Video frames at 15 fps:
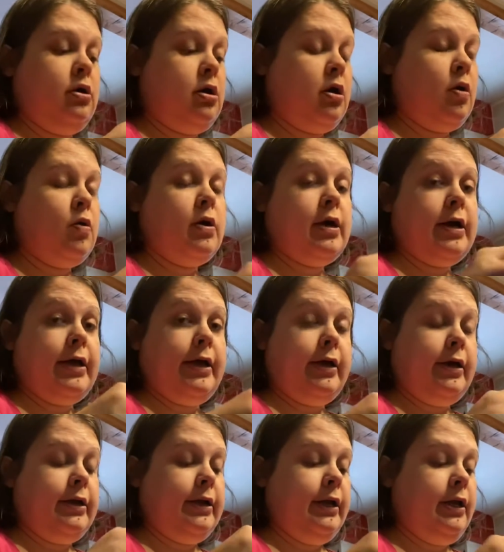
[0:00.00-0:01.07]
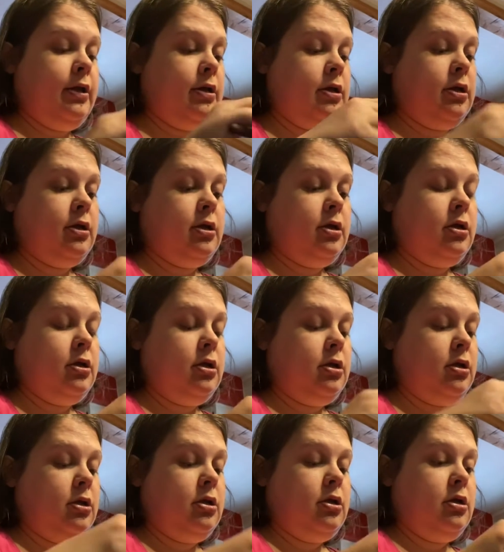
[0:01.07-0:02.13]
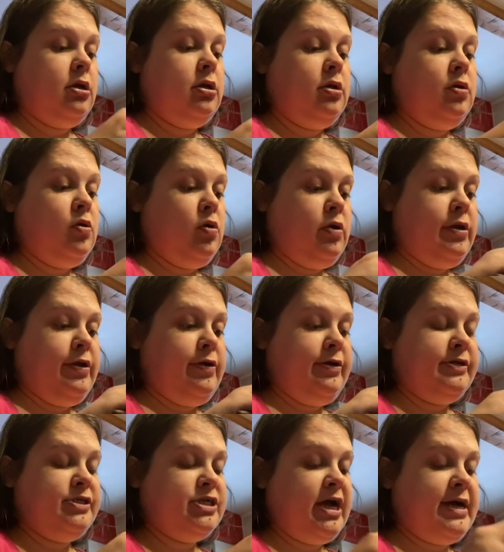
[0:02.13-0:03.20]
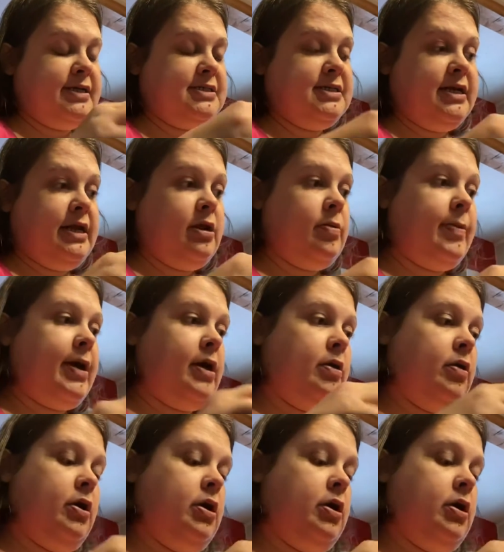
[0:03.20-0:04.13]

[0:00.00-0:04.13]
Okay, honey. You'll hear Jackson in the back.